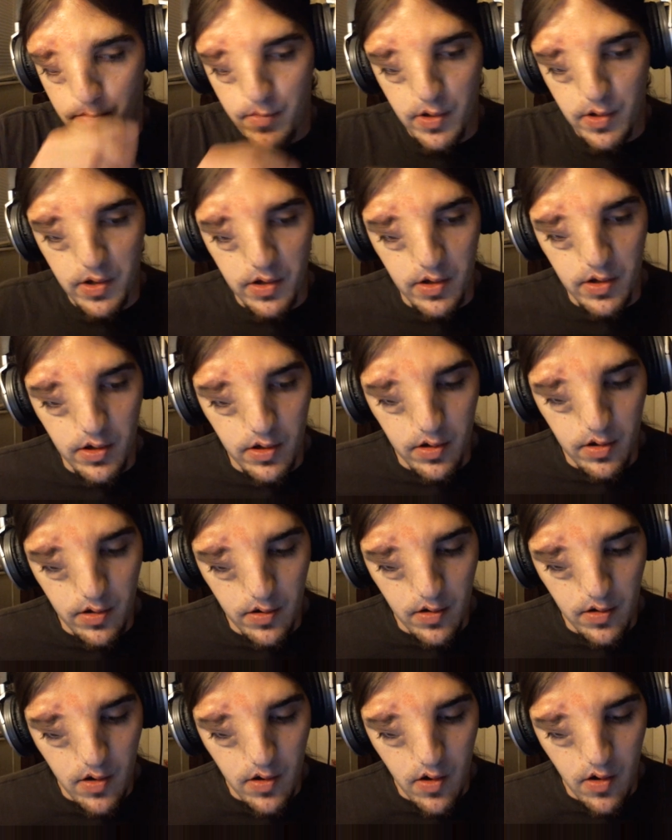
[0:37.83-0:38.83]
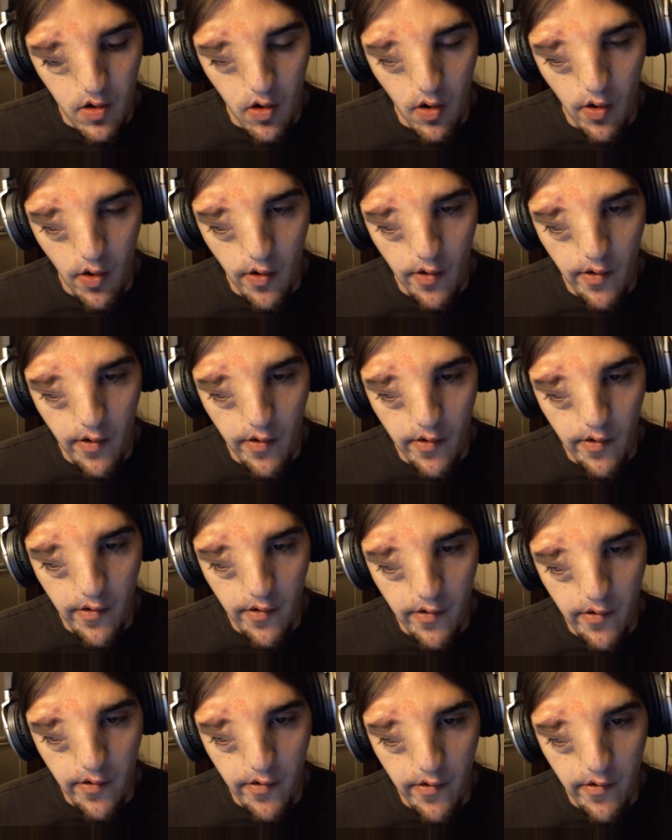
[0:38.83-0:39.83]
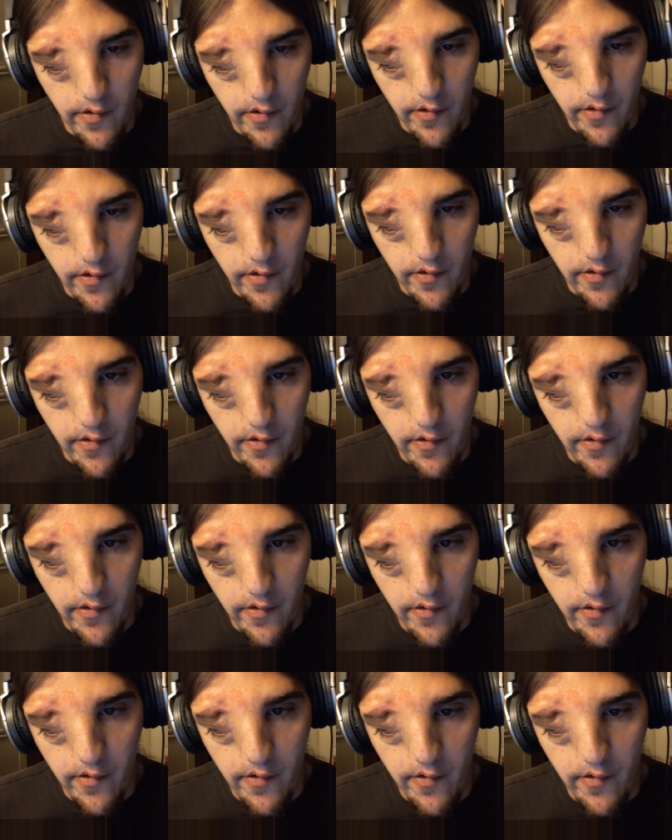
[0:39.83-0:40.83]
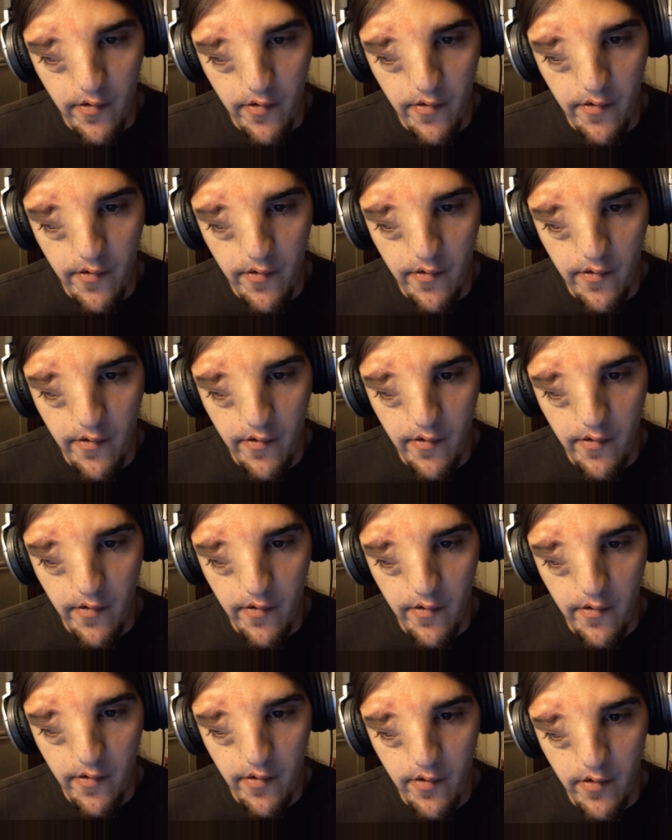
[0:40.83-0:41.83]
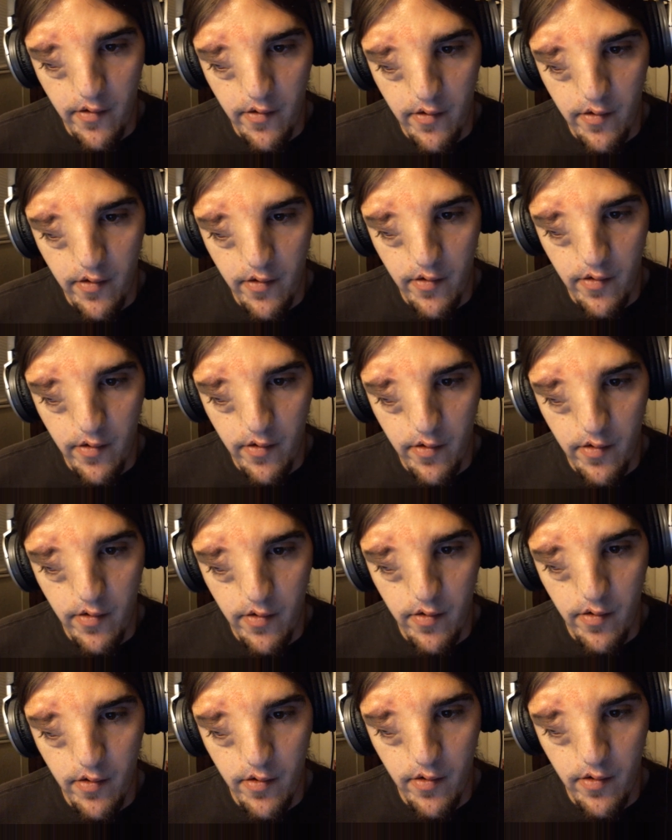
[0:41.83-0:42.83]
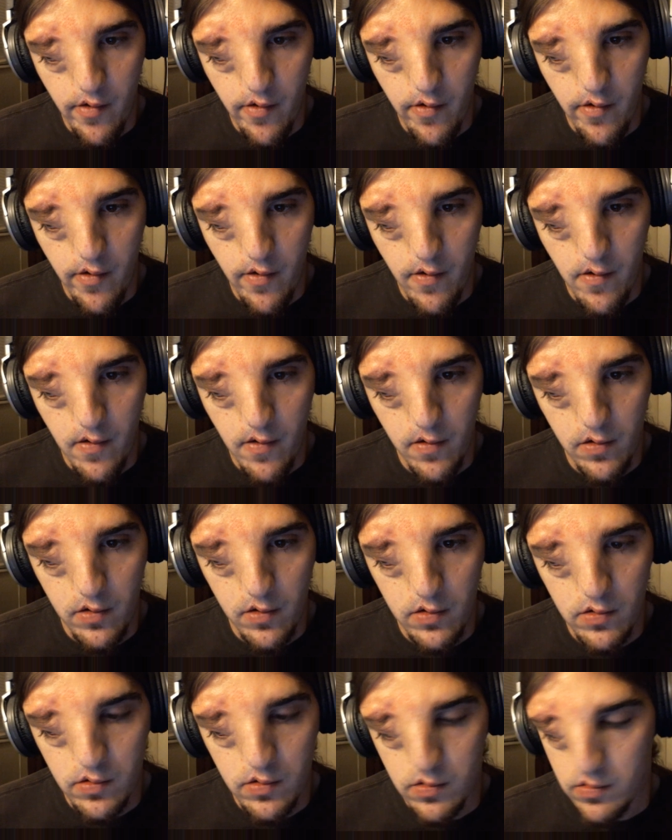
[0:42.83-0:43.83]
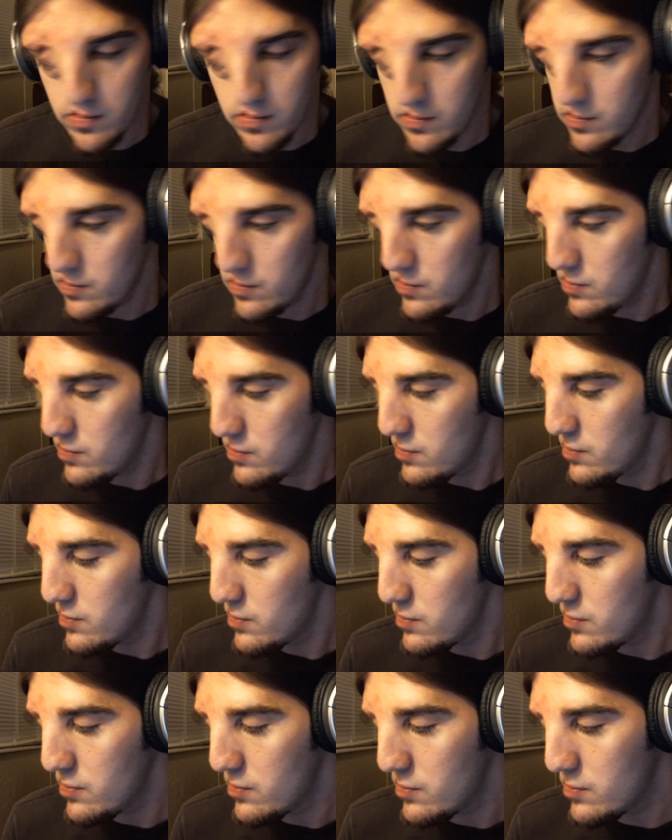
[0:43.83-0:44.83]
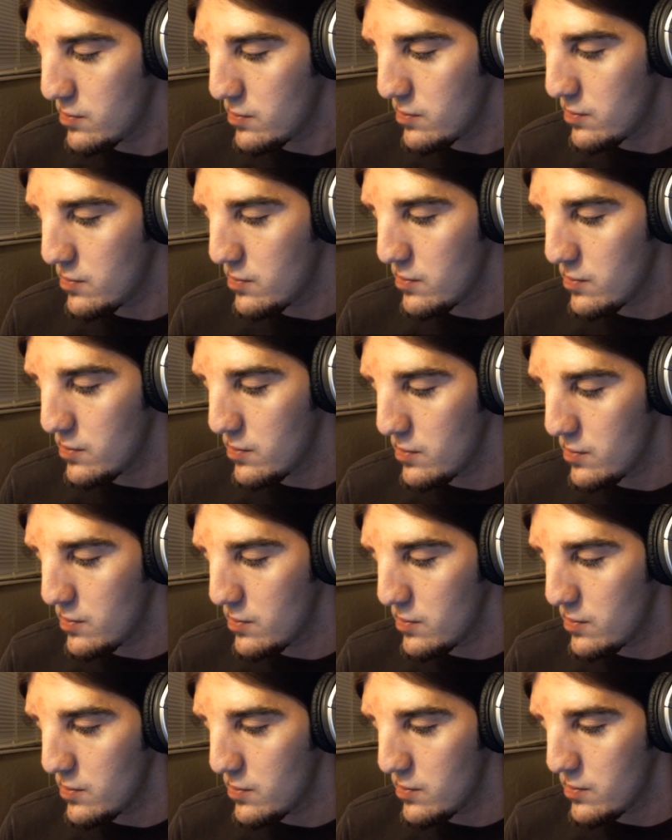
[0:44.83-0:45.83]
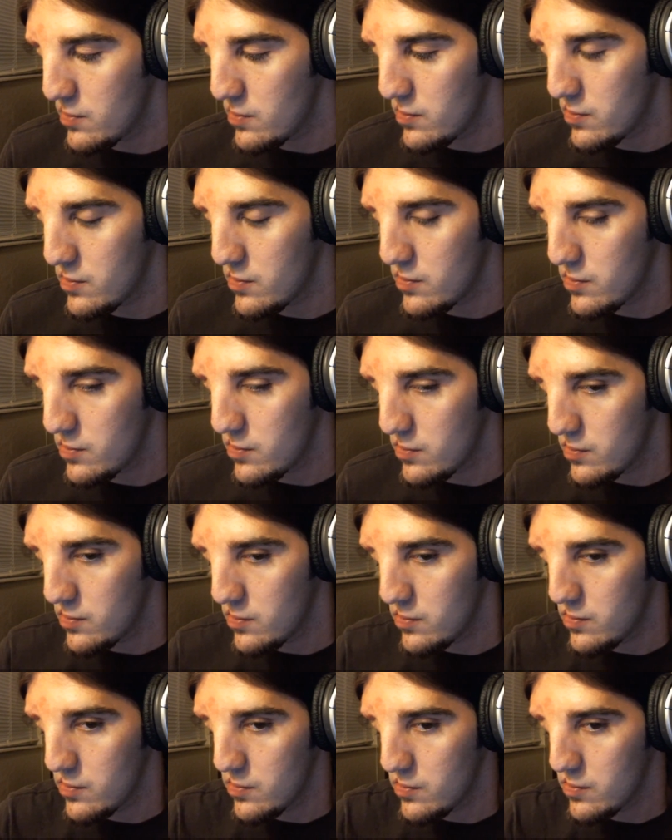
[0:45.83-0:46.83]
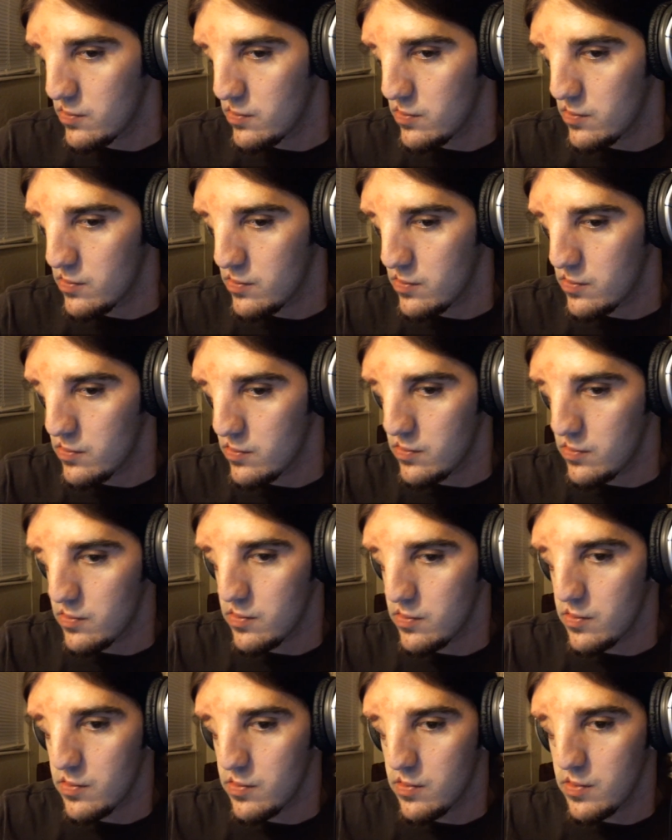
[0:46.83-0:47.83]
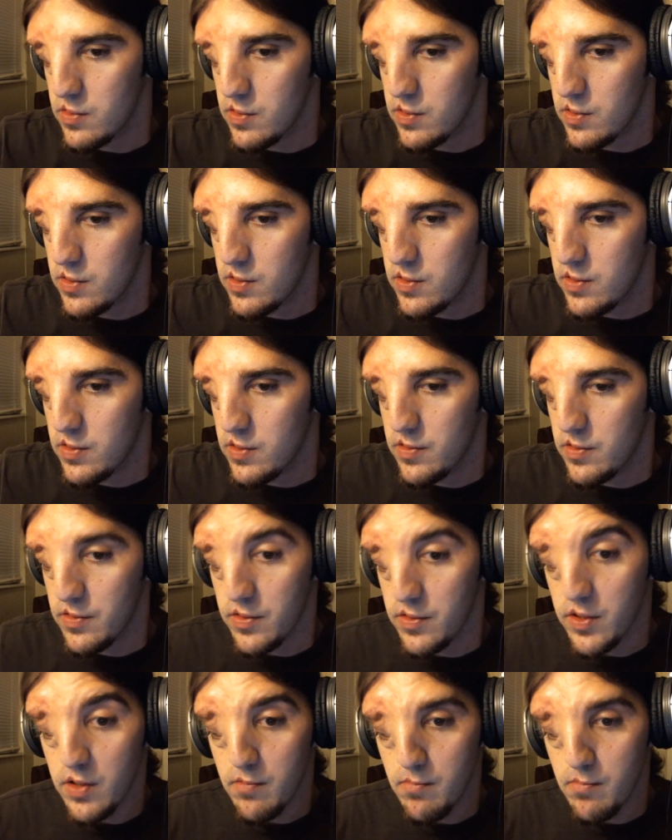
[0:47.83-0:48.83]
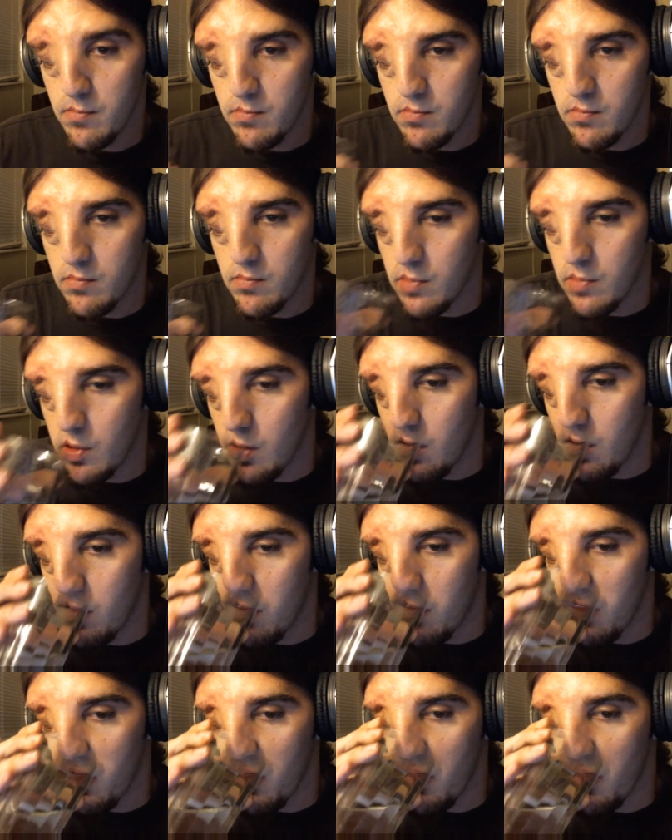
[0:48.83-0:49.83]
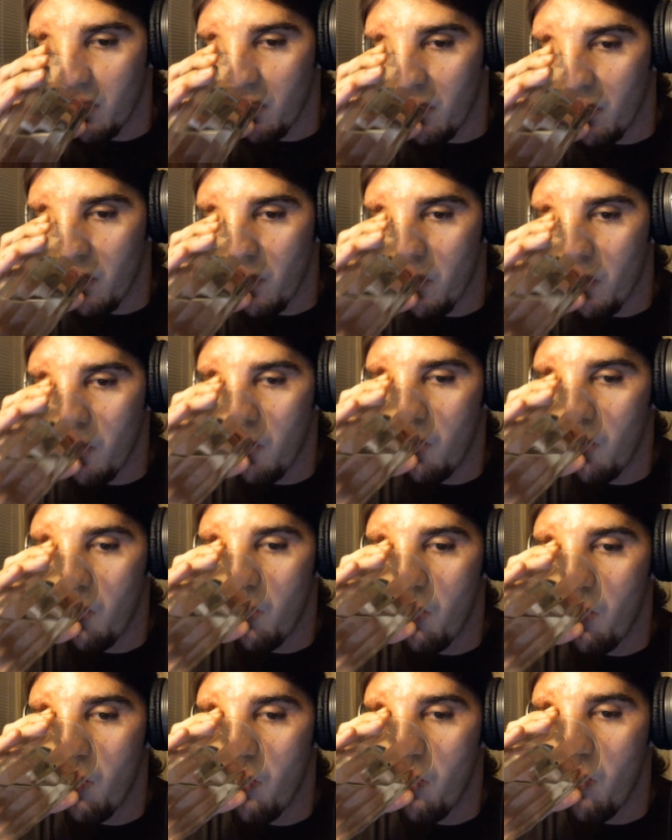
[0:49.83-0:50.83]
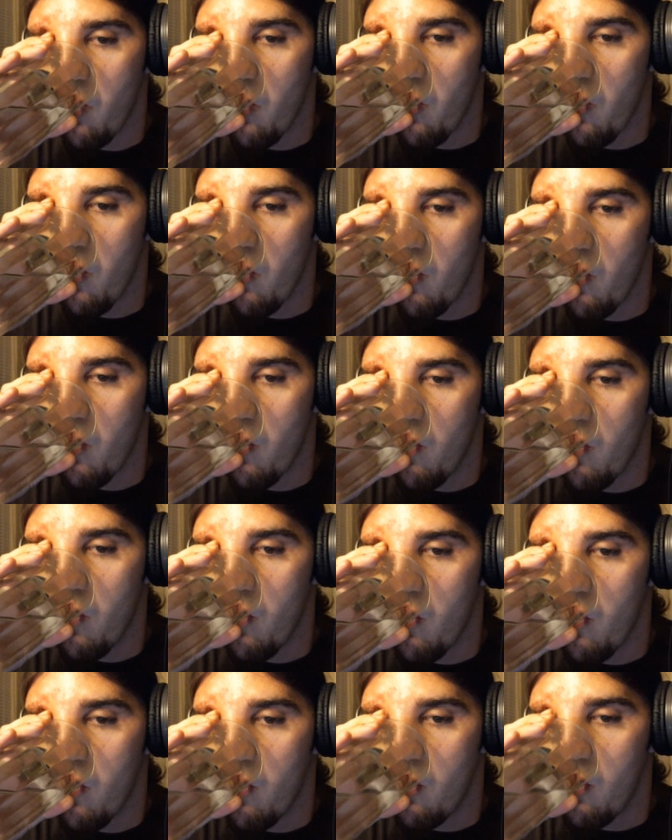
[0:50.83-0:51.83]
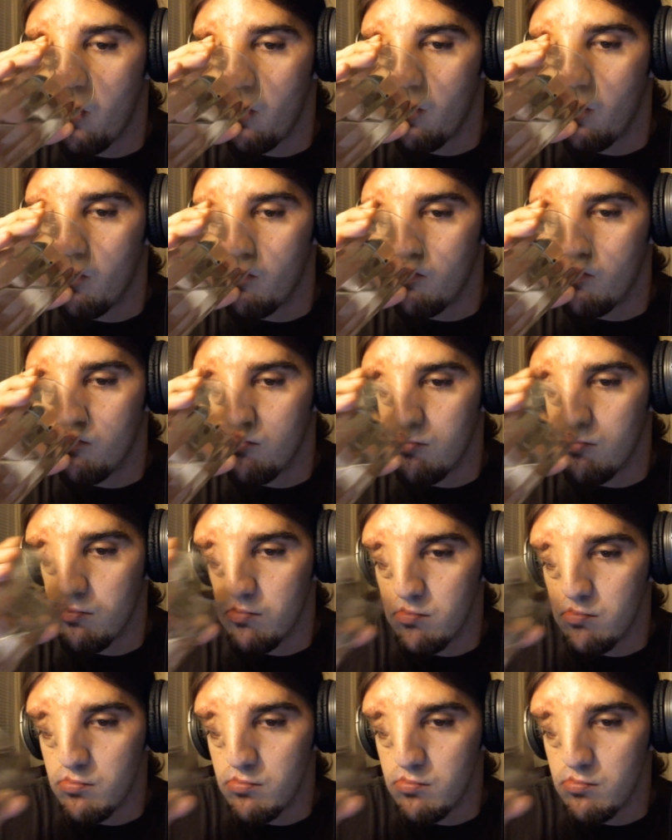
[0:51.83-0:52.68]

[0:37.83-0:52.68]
And uh, yeah, it's uh, December 19th, and uh, that means we've only got two more days, and then uh, that's the end of everything. But uh, hmm. if you're here for a 10th episode, then you know all that is bullshit, so